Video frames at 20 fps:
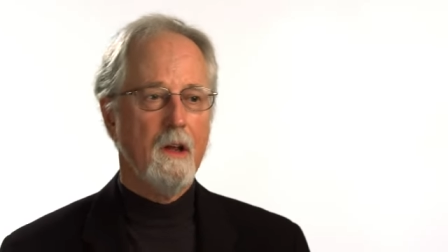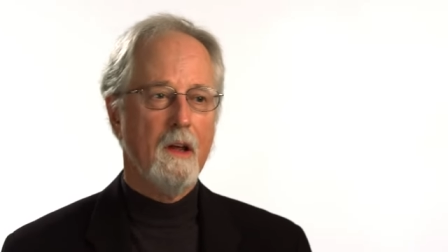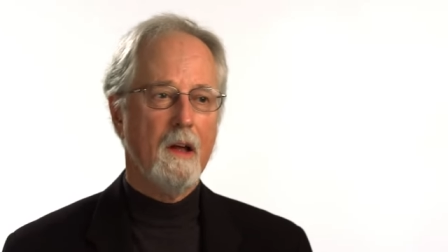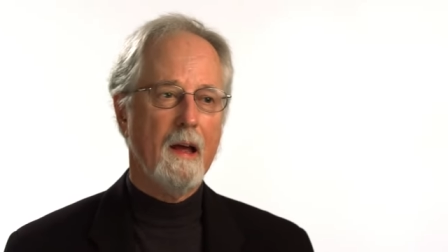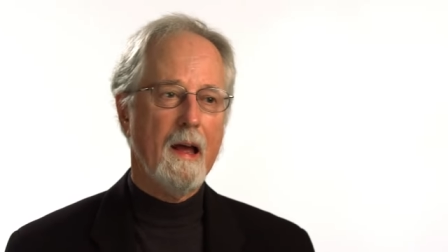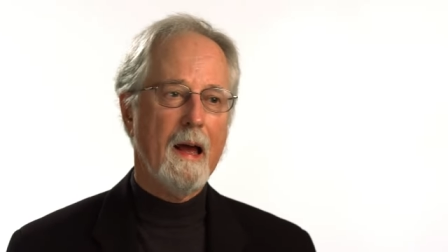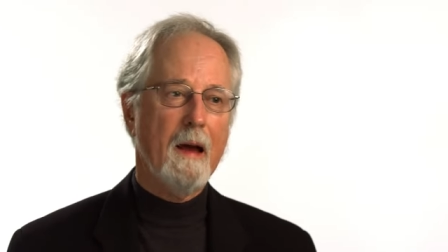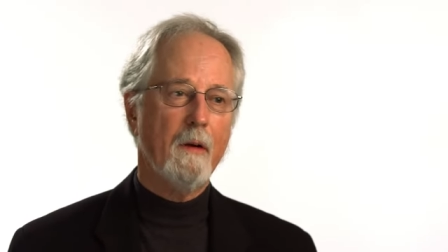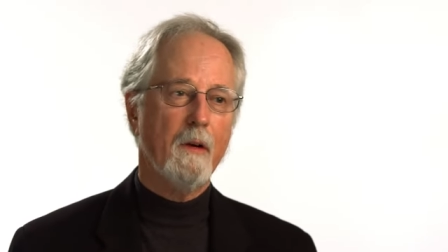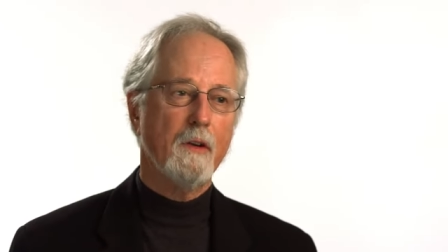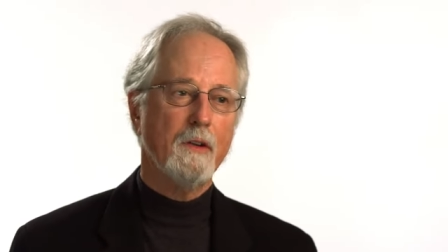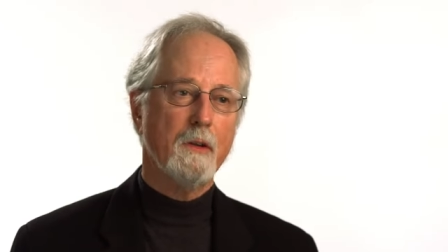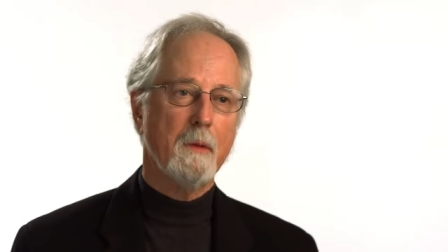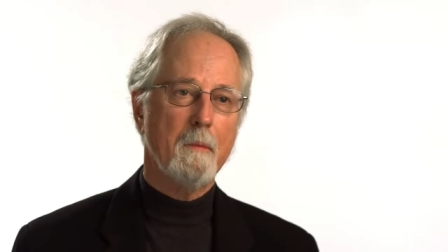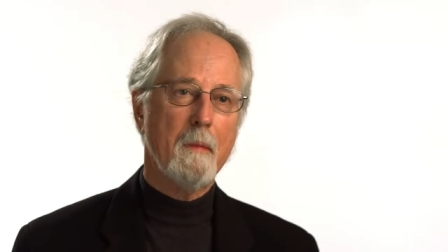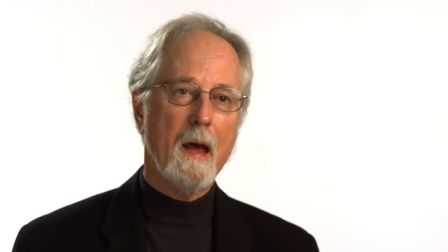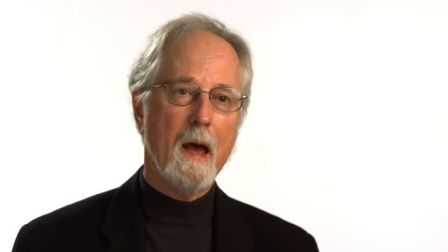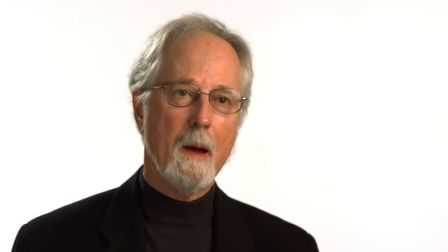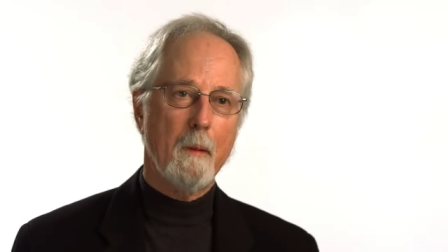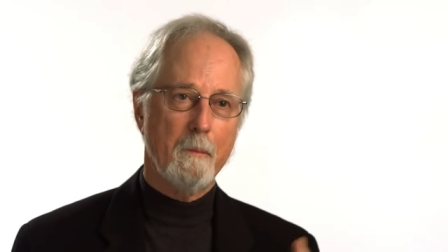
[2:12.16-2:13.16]
How is a
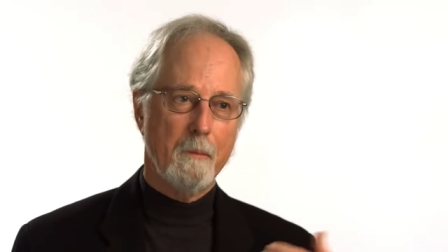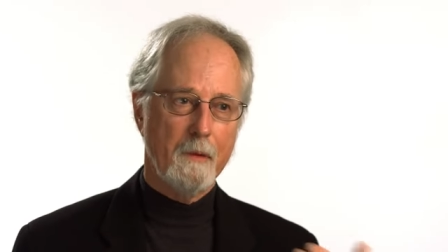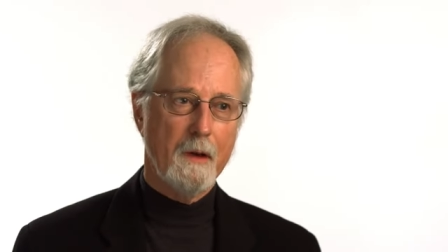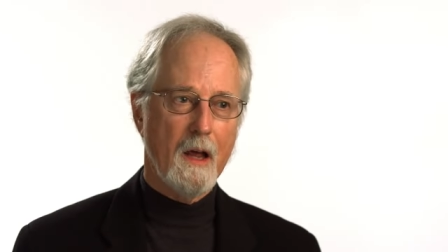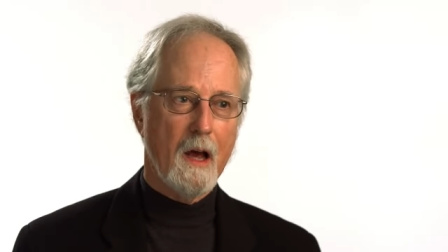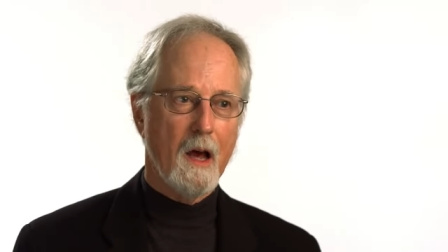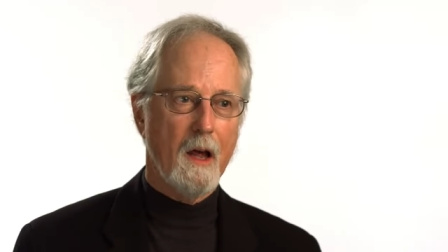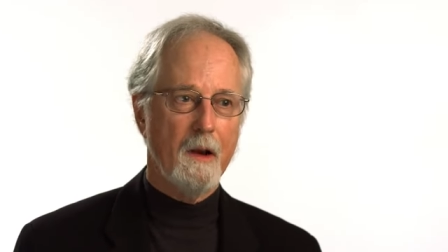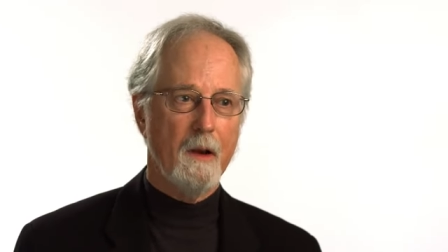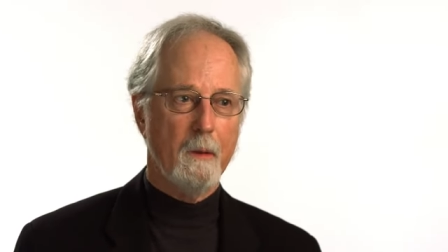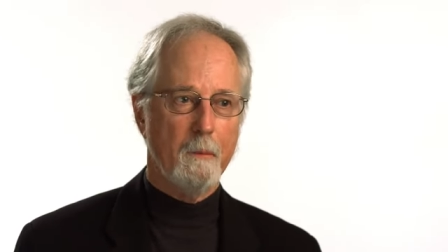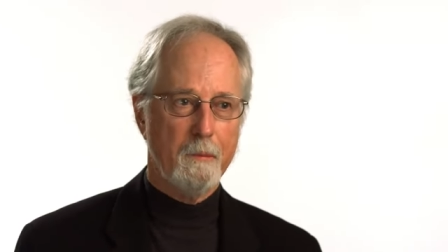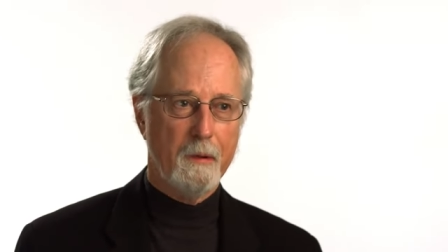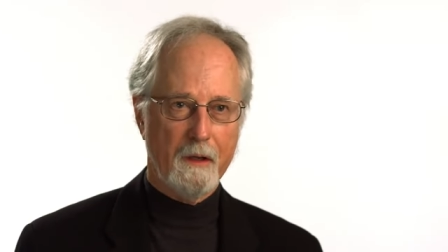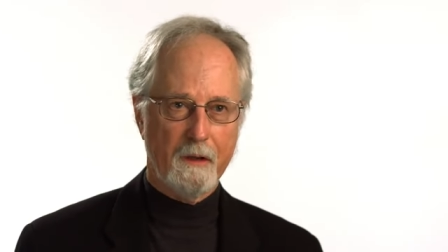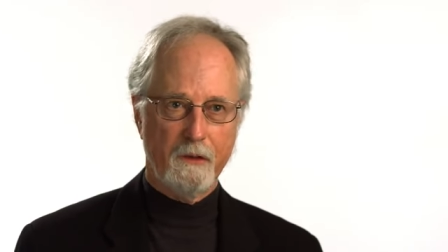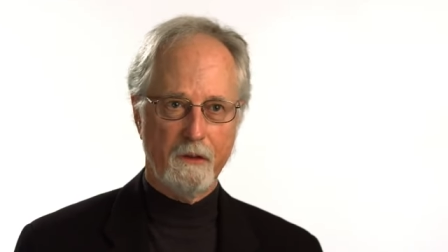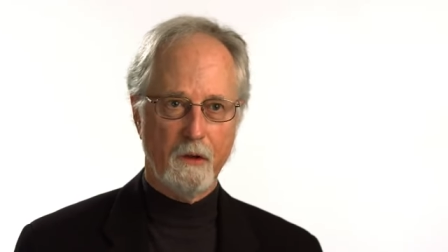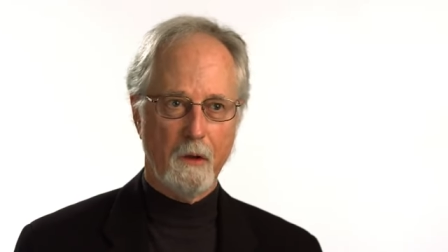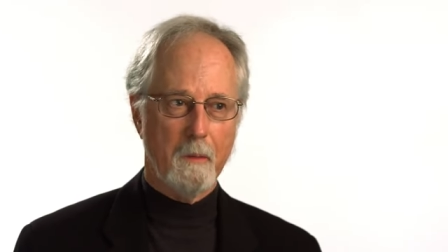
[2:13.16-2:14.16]
map not a
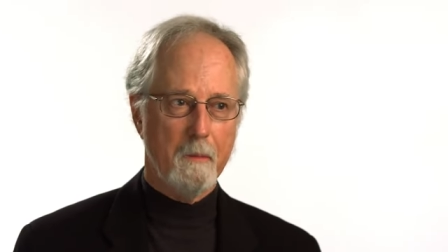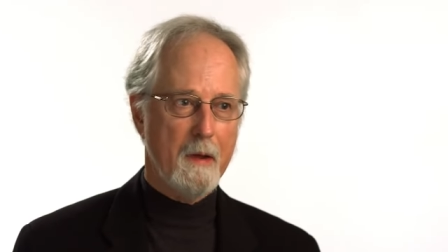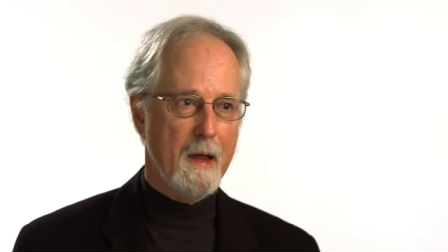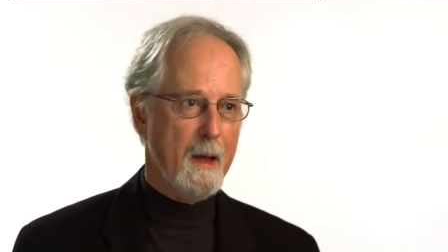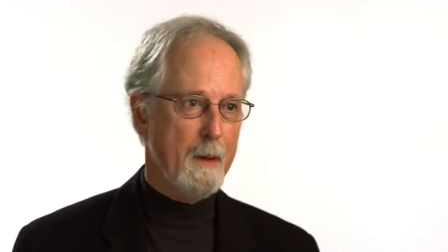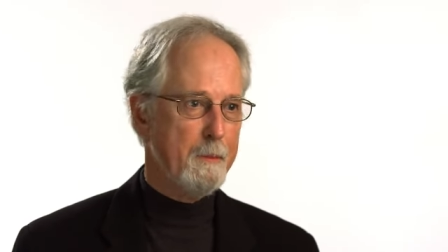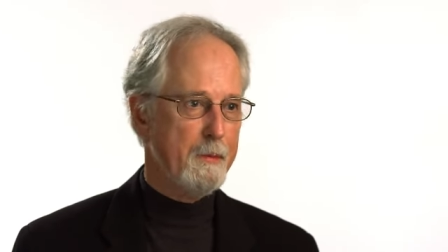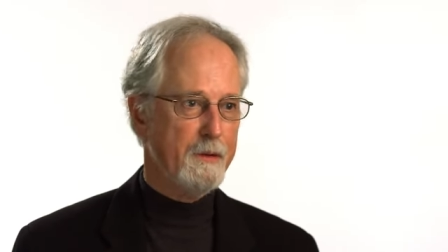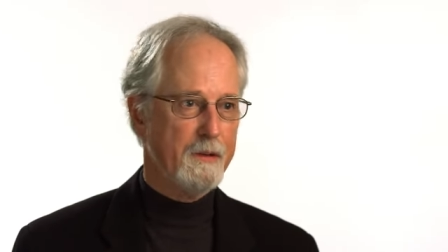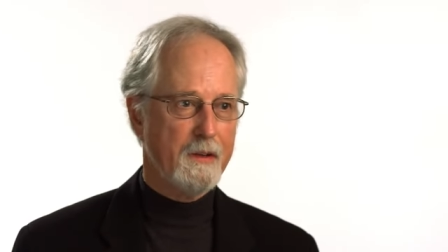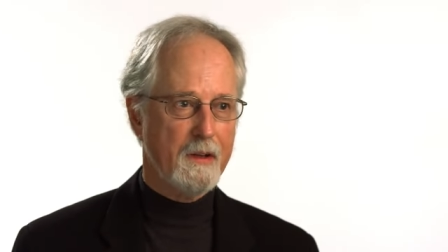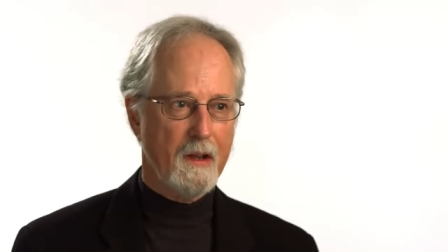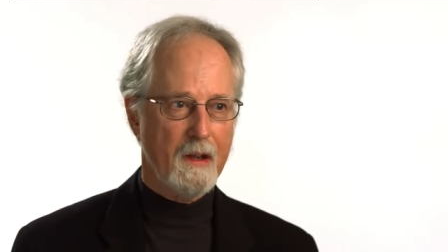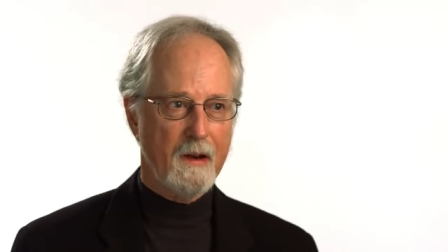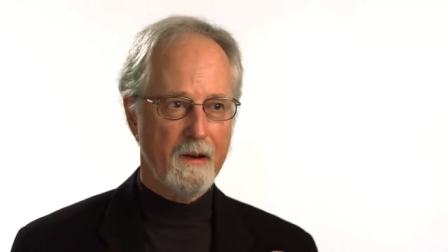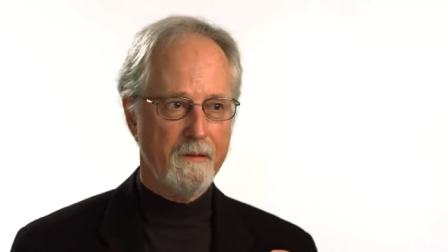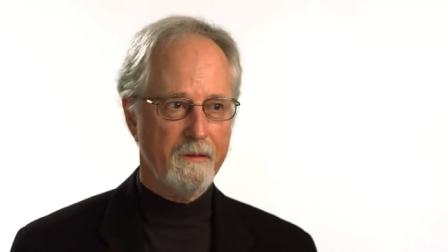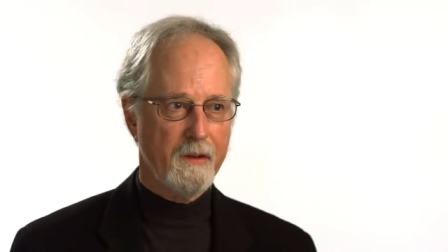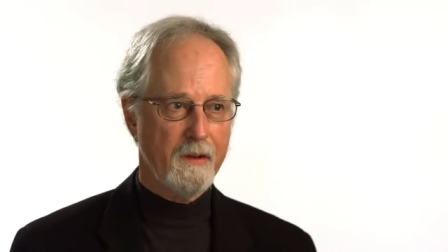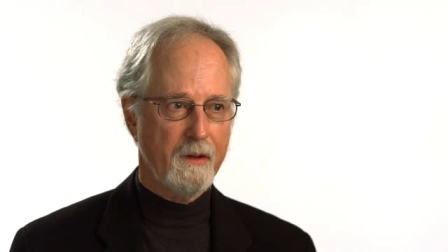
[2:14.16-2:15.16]
picture? A map is
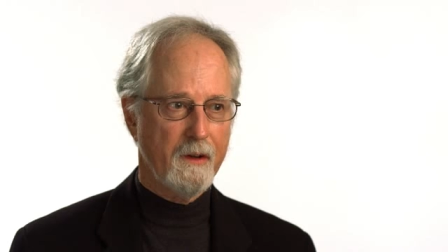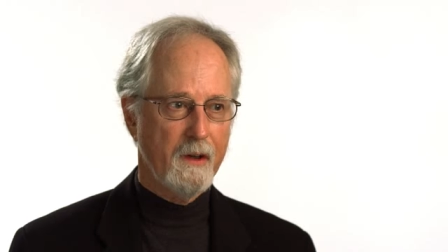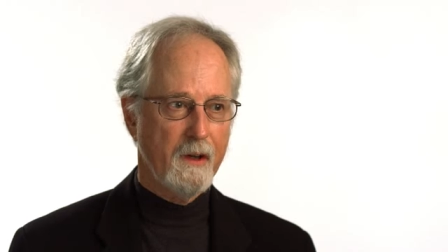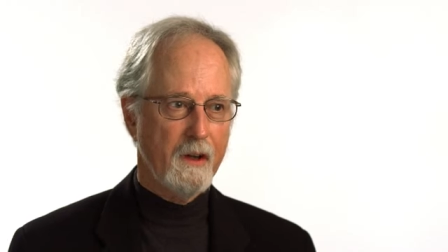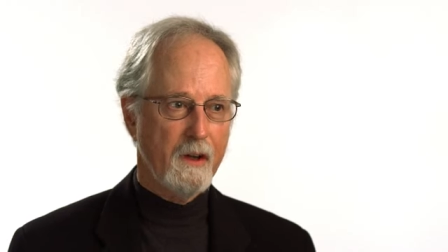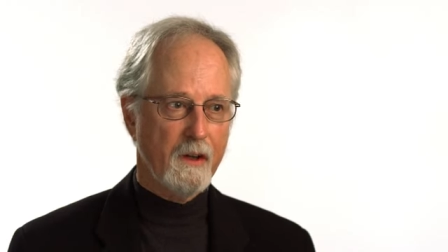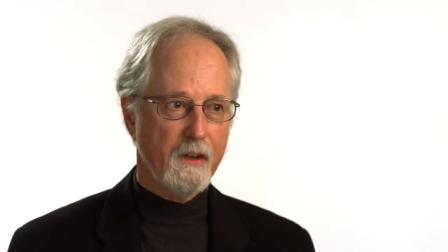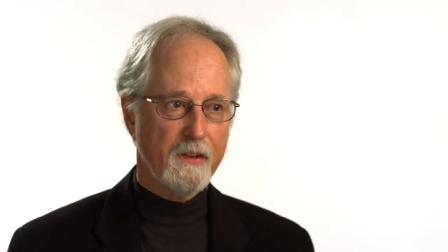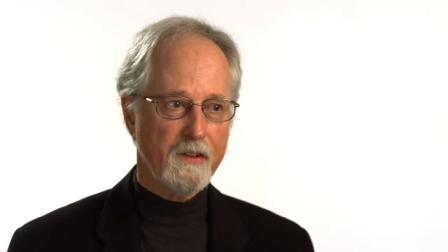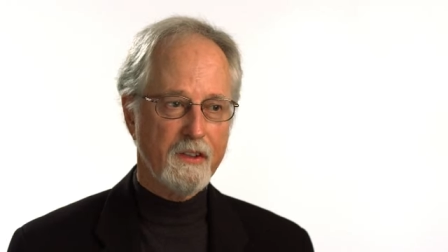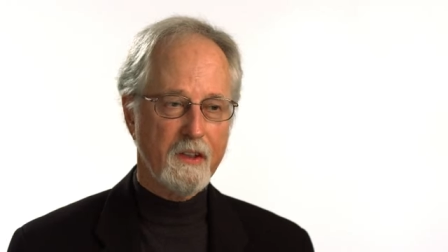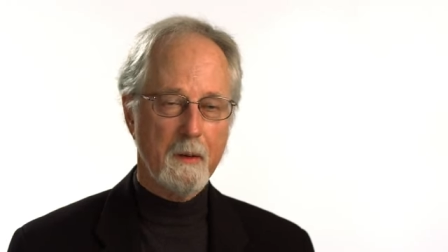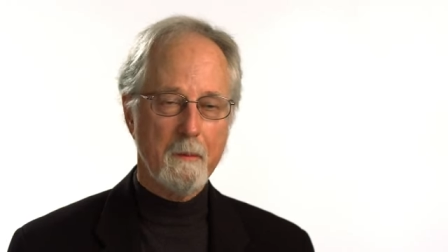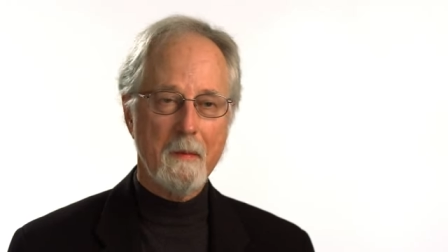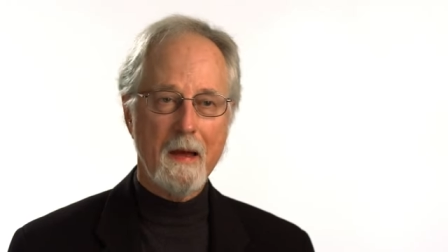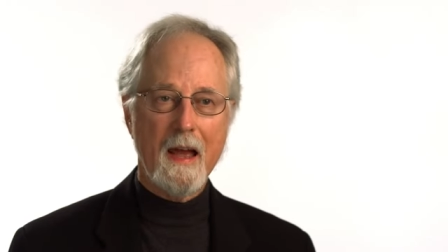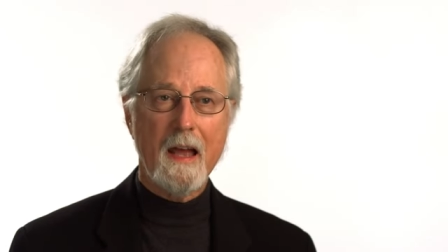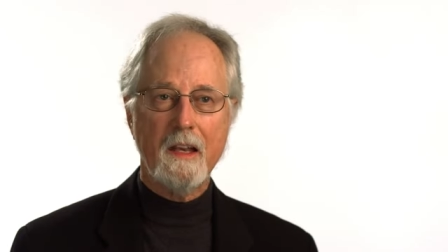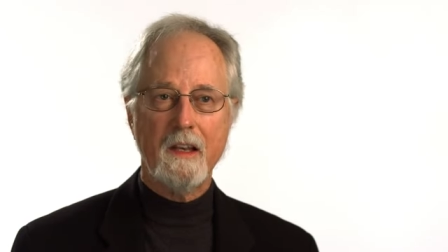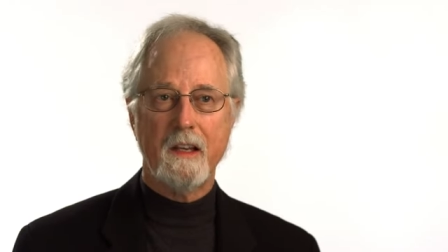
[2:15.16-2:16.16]
kind of a
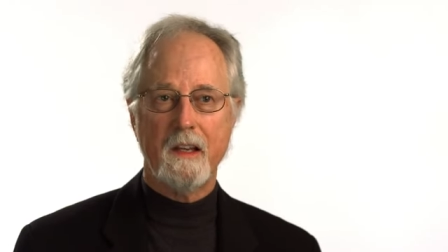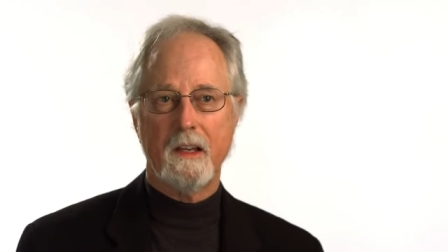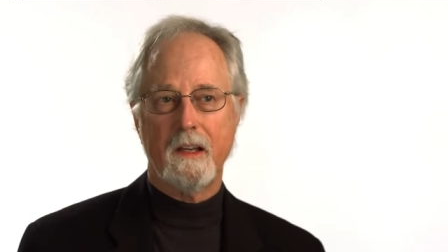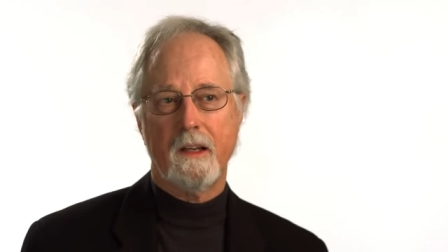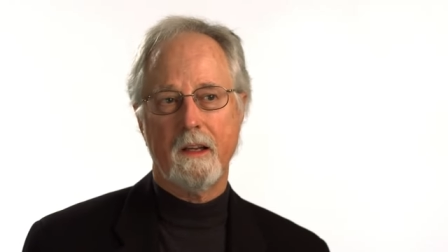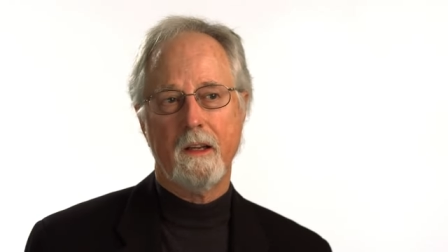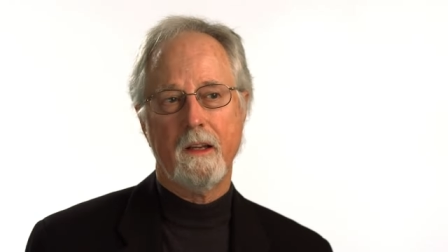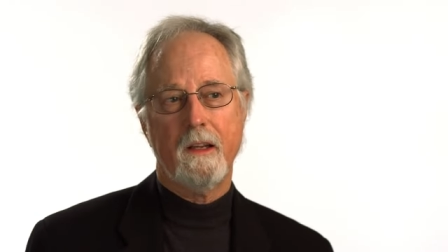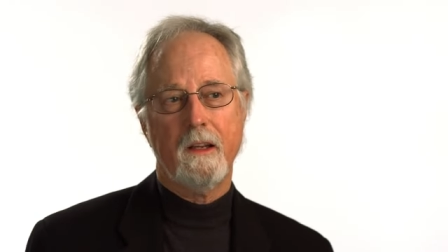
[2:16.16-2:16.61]
schematic.